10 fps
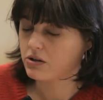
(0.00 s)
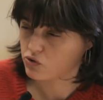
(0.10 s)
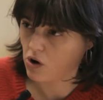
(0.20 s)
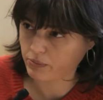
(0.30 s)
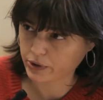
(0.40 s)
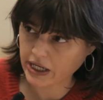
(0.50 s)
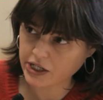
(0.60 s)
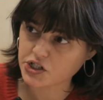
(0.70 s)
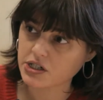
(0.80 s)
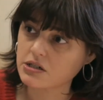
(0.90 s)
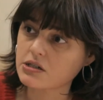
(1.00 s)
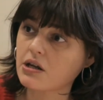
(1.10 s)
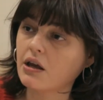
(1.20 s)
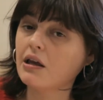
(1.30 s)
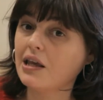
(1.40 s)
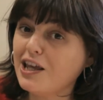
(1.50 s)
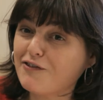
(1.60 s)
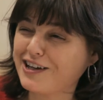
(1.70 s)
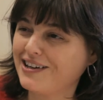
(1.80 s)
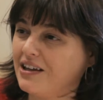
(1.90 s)
strong protections,
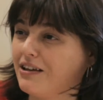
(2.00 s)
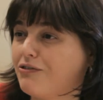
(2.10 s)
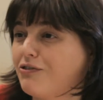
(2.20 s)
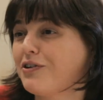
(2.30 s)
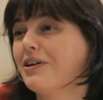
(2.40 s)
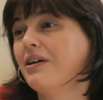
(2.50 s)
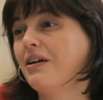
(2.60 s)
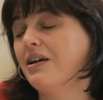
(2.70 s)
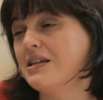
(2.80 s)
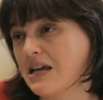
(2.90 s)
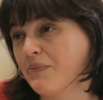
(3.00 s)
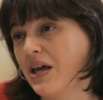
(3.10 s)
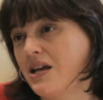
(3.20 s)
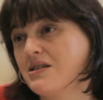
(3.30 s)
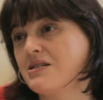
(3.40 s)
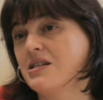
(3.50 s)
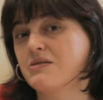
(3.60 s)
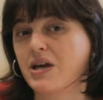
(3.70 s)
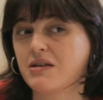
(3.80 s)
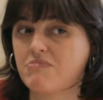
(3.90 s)
even if in some cases this
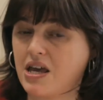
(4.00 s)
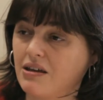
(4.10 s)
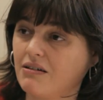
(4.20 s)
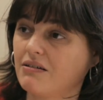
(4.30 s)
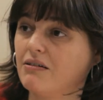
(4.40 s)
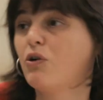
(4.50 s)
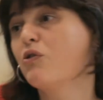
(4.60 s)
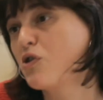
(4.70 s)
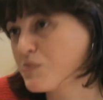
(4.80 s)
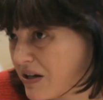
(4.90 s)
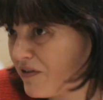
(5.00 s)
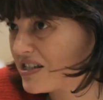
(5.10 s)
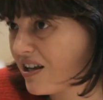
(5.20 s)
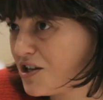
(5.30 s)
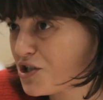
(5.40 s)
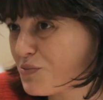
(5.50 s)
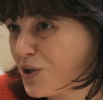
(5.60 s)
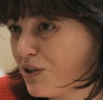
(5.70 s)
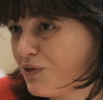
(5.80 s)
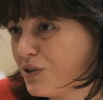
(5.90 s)
may make law enforcement investigations more
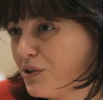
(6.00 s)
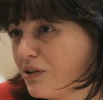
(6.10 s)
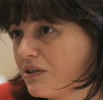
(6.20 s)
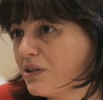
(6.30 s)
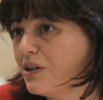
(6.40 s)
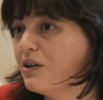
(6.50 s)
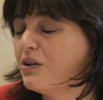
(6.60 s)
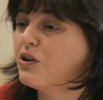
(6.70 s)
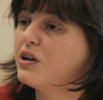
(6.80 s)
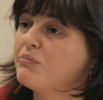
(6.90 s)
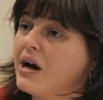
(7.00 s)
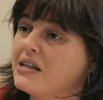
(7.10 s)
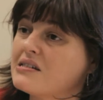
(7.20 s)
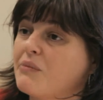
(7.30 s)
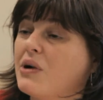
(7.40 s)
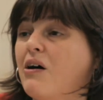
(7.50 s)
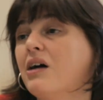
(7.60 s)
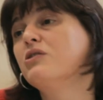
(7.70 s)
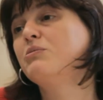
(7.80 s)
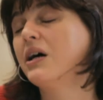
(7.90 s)
difficult or it might somehow
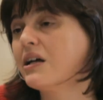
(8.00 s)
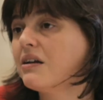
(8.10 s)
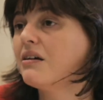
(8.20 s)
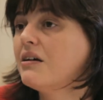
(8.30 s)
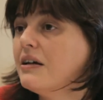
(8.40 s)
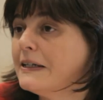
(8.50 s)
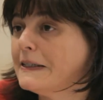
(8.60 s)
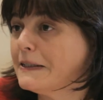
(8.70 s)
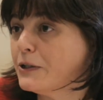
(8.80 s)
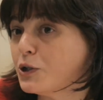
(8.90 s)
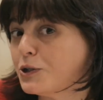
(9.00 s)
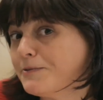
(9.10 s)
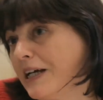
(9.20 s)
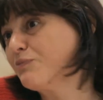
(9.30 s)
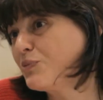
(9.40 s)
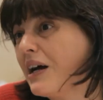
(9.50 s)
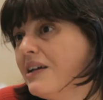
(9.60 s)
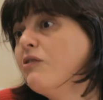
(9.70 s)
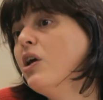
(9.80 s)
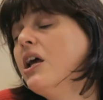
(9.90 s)
undermine or yeah,
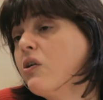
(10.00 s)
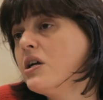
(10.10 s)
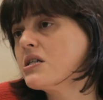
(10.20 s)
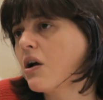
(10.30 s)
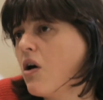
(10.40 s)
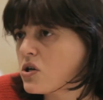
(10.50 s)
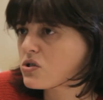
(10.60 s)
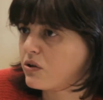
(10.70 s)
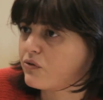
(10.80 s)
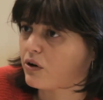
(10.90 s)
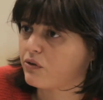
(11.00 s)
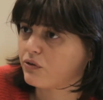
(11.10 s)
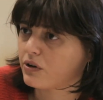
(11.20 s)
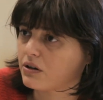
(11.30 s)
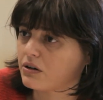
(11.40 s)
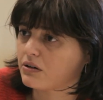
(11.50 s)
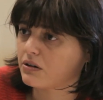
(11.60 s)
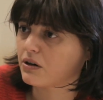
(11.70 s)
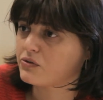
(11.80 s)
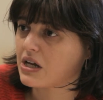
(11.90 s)
in, increase the cost of, of, uh,
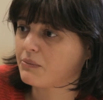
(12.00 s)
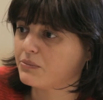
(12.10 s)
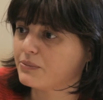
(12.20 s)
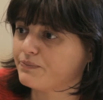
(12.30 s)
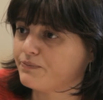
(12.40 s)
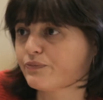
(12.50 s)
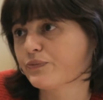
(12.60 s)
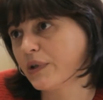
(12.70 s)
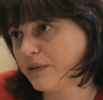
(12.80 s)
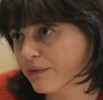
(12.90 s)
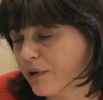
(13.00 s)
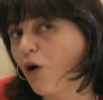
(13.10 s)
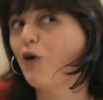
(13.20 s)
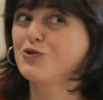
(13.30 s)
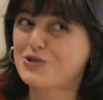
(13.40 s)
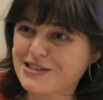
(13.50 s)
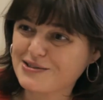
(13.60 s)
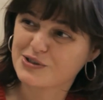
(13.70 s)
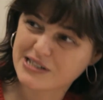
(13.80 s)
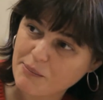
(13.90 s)
of, some, of
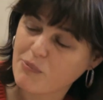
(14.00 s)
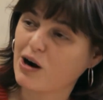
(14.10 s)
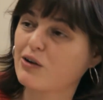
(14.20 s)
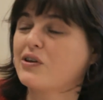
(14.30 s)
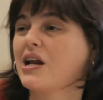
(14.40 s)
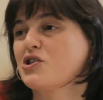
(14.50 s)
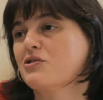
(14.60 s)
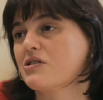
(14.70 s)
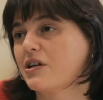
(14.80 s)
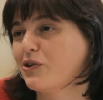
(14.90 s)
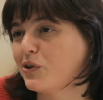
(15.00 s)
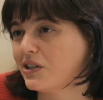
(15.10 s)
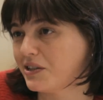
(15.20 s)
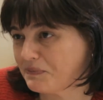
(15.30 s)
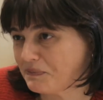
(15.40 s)
some part of the national security.